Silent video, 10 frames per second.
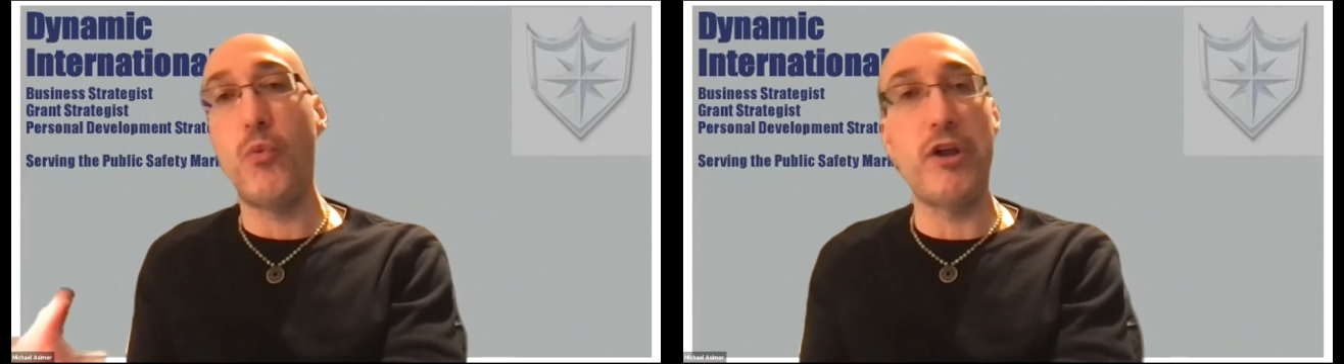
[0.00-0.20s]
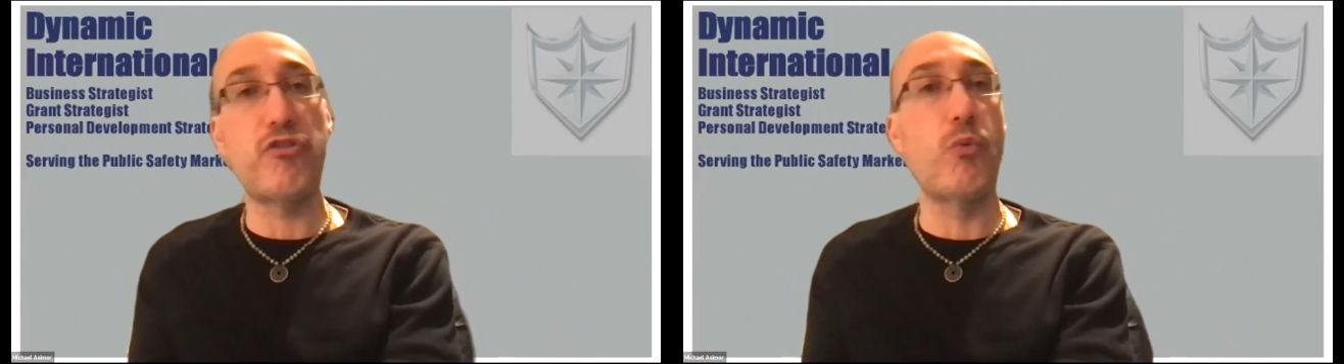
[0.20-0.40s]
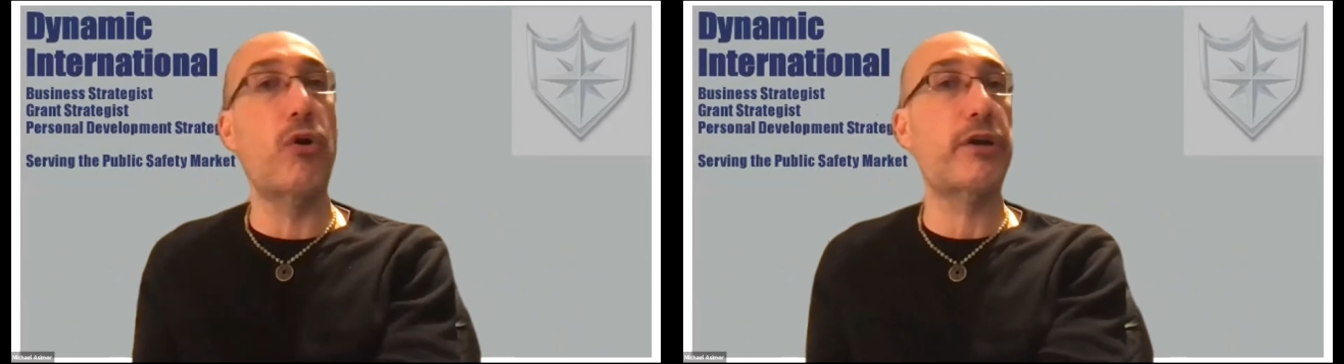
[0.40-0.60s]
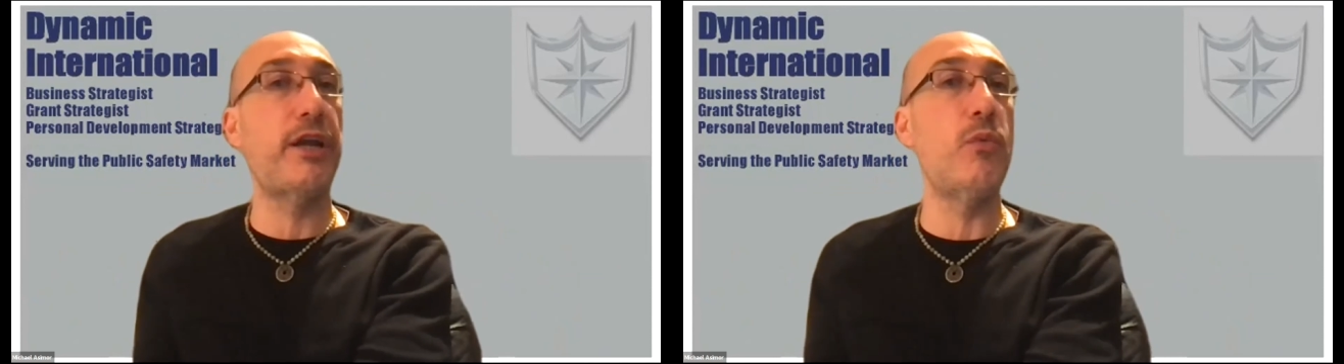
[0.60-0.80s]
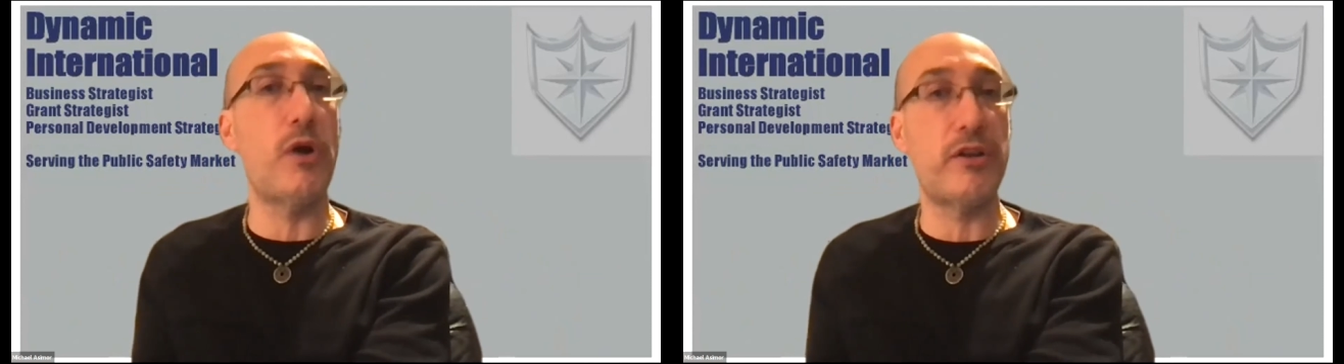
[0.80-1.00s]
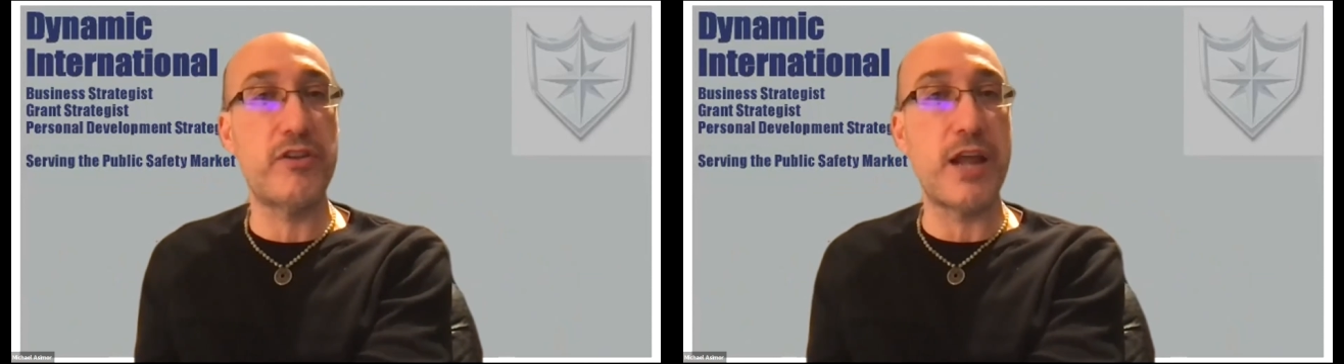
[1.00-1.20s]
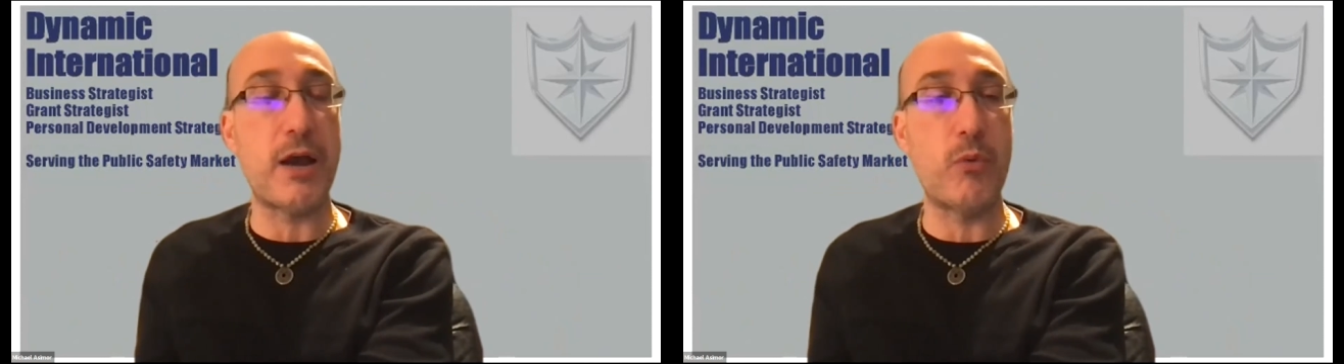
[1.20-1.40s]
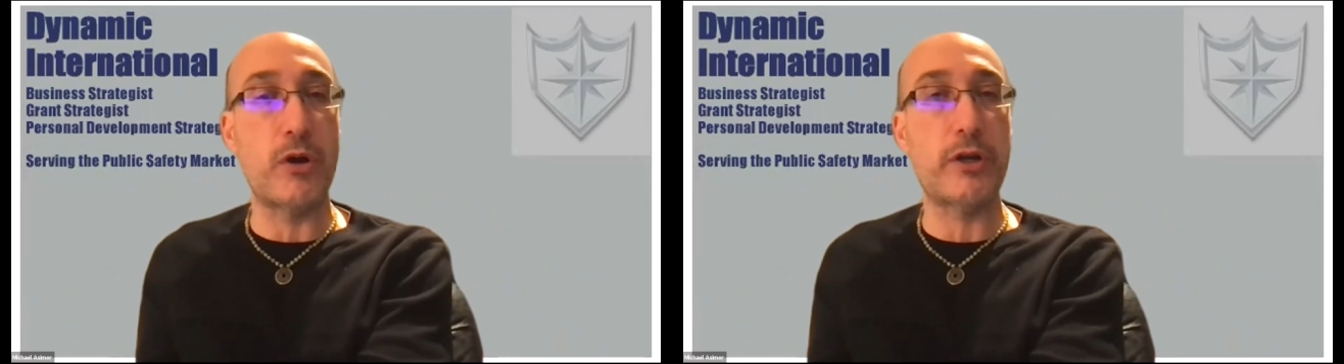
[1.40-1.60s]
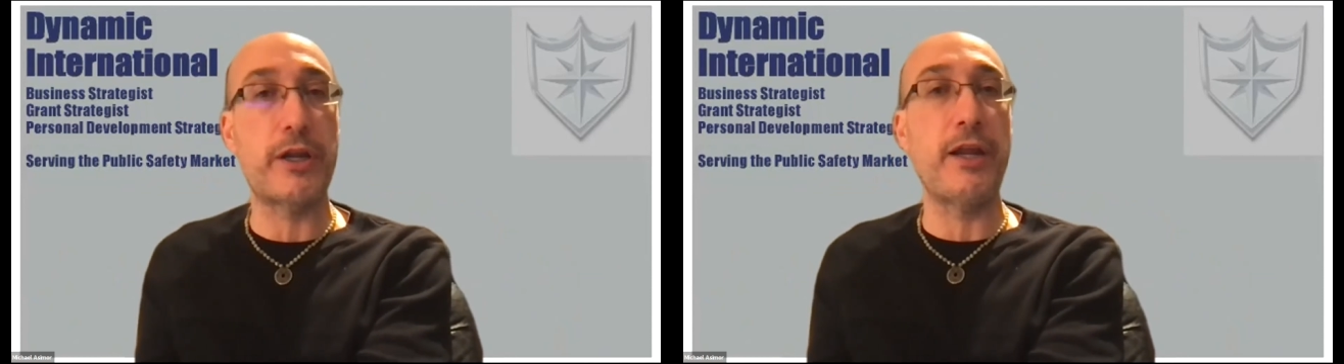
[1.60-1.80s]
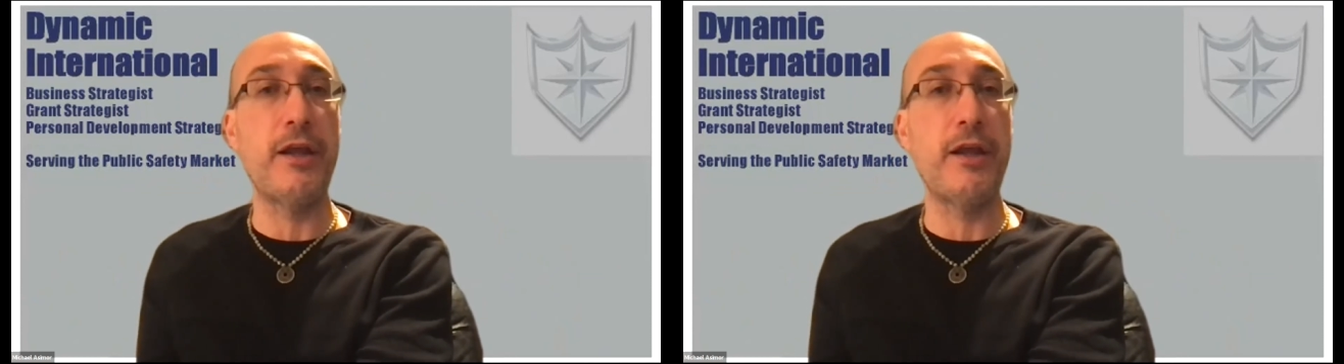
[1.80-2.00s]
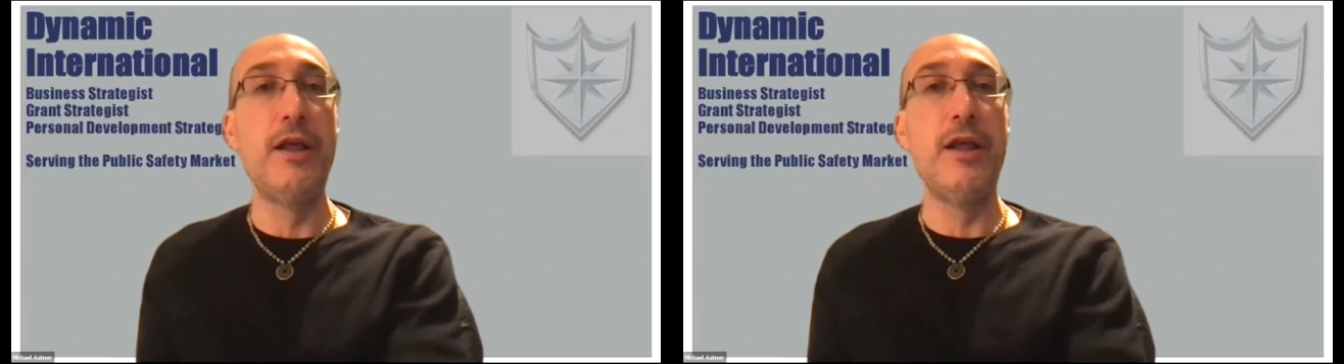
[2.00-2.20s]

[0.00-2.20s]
what's working, what's not working.